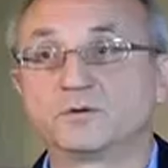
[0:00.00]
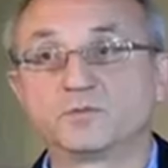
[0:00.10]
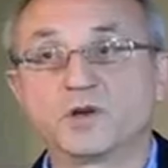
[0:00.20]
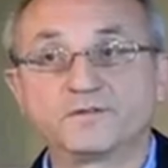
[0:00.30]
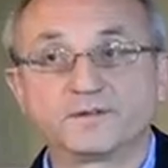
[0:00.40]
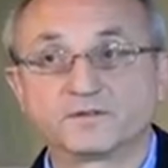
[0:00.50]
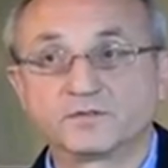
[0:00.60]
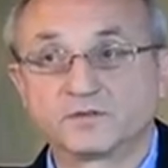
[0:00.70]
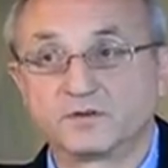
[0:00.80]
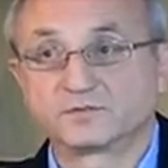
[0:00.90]
our
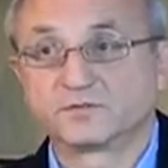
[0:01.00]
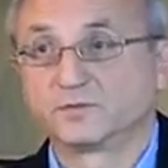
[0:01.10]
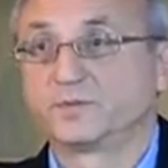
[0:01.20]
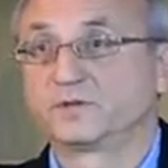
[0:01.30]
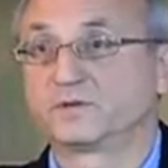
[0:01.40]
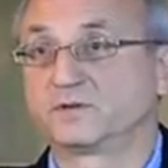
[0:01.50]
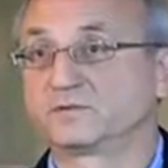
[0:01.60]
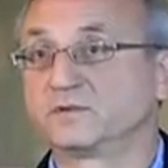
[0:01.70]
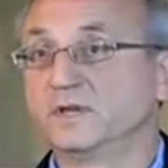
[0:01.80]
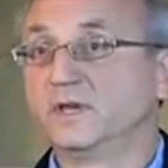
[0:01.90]
profits also,
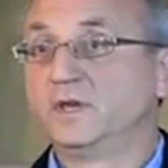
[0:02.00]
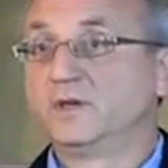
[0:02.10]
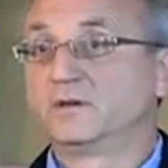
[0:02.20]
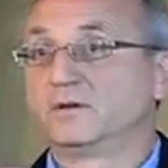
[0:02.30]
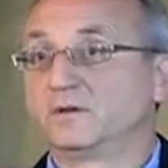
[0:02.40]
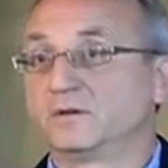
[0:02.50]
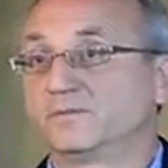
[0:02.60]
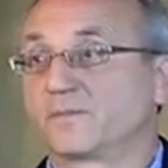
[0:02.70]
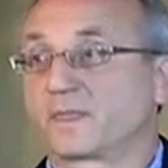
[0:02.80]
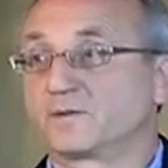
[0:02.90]
because
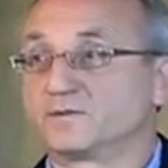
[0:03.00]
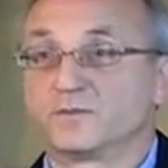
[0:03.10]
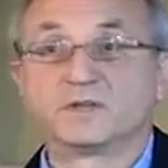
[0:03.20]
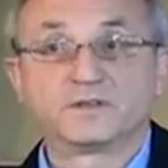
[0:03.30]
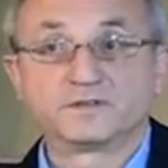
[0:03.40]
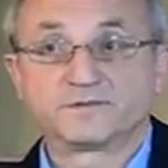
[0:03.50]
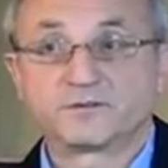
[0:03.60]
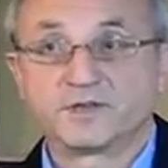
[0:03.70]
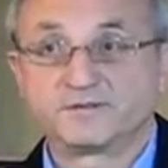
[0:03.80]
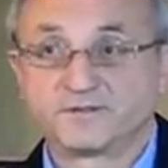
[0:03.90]
the building is
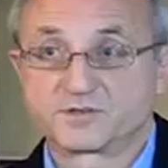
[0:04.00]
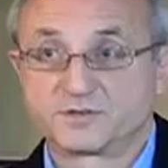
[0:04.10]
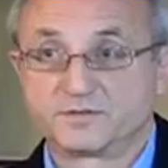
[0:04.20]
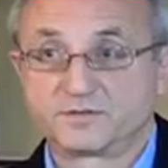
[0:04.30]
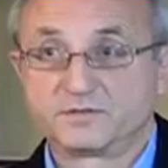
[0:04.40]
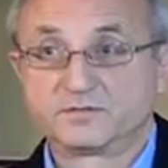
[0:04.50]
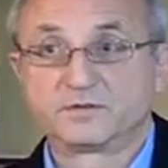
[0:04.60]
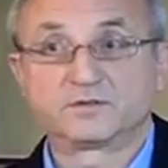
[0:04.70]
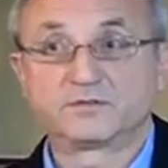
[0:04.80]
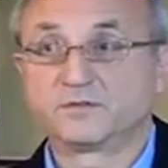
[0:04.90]
very efficient,
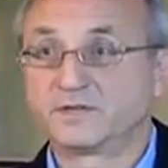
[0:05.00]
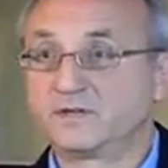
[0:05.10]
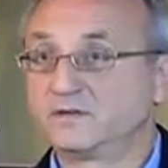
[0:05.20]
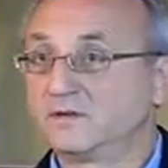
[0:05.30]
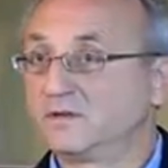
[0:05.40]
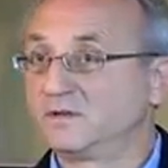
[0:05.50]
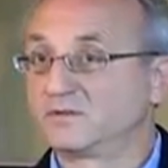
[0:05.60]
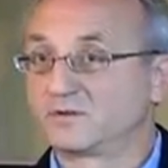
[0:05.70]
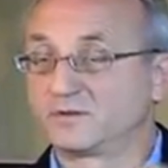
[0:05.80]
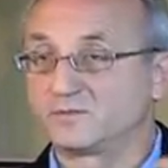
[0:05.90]
not only
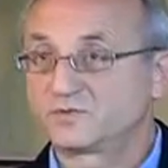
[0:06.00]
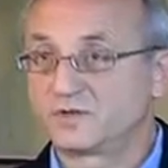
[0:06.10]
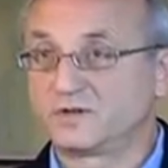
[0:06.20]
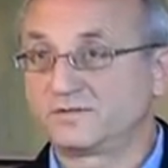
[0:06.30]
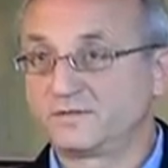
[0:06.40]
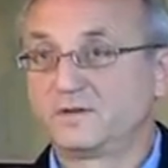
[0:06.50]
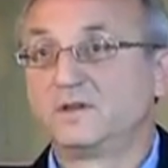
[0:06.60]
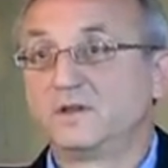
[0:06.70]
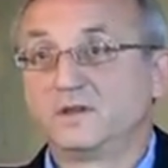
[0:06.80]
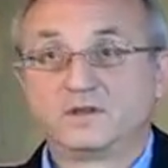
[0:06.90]
in terms of
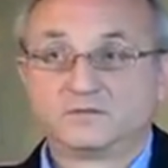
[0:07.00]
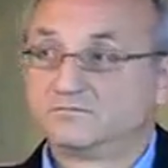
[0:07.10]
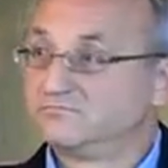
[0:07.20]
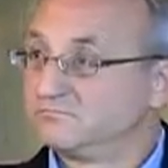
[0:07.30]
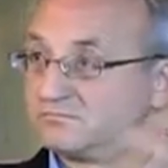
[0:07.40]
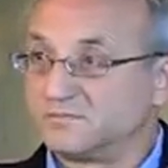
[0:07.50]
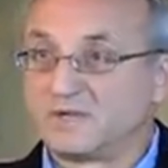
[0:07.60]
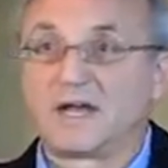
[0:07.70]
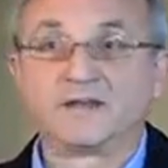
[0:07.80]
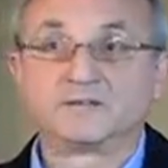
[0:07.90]

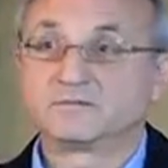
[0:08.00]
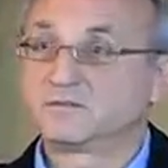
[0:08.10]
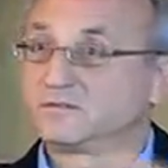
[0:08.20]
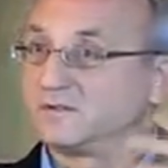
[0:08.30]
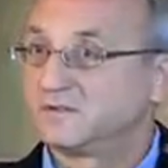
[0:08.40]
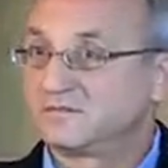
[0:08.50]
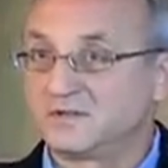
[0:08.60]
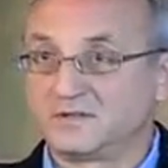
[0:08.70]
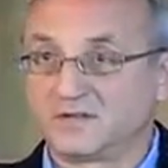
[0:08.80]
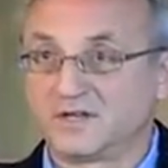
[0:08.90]
light
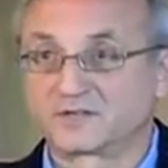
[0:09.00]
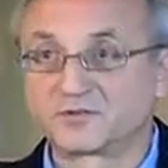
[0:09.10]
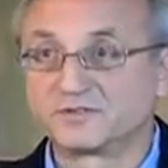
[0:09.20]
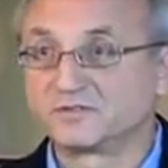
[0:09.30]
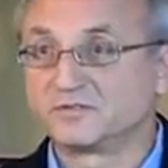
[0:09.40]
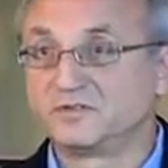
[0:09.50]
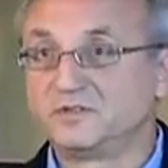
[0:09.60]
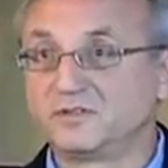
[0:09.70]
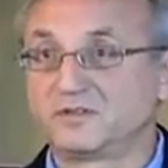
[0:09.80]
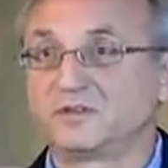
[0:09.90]
and
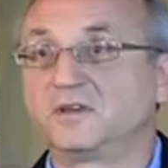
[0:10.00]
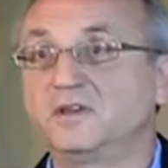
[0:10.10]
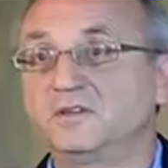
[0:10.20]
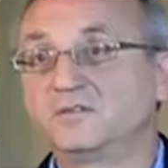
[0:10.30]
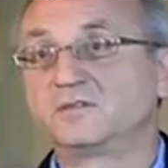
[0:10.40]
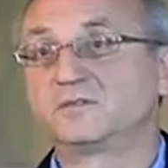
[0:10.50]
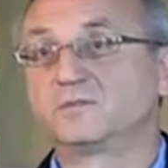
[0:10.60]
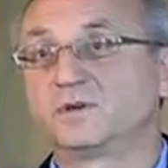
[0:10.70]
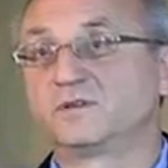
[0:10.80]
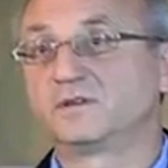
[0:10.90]
electricity and heat,
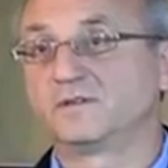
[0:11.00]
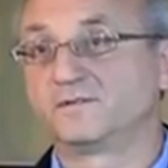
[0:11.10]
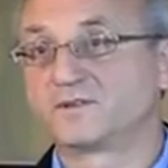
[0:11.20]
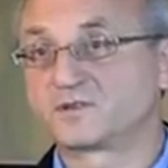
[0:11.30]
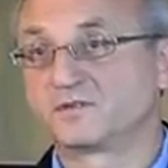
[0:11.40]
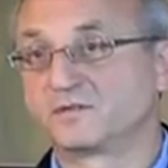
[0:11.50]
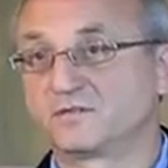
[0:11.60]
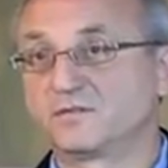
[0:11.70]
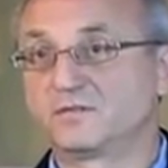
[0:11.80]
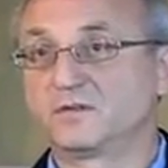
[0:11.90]
but
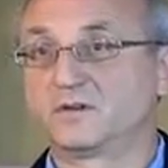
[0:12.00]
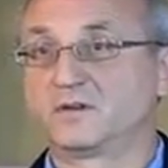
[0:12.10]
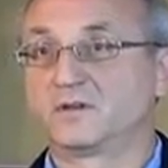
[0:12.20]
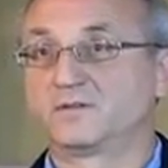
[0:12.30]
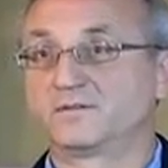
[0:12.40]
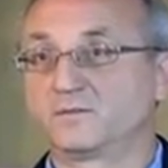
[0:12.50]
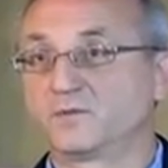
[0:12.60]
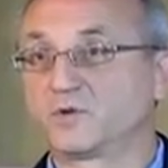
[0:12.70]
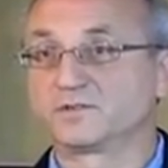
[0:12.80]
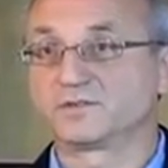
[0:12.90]
efficient from
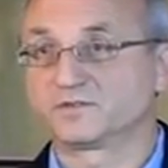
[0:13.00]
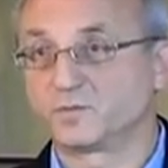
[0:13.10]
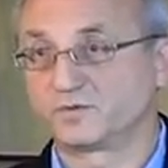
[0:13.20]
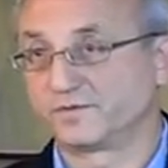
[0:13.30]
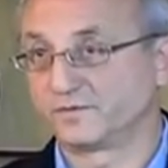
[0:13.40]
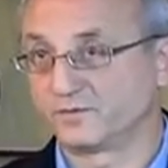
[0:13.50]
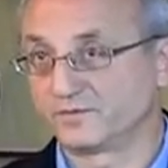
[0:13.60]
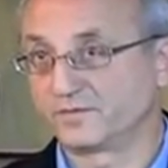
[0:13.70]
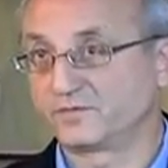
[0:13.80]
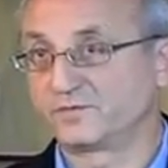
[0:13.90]
a process point of
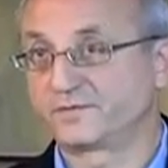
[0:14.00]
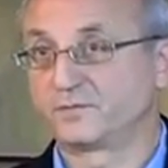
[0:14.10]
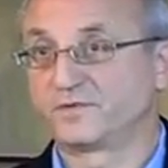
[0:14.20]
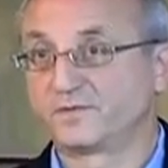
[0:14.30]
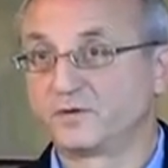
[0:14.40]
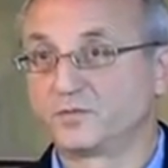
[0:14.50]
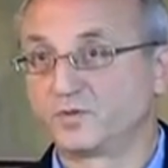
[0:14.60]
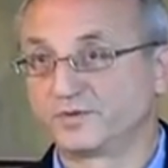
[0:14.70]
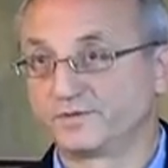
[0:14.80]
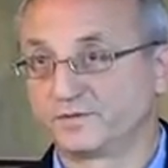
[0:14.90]
view, so from a flow
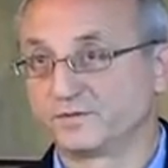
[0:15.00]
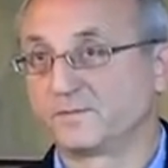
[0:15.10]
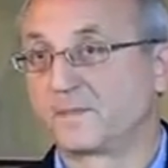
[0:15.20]
point of view.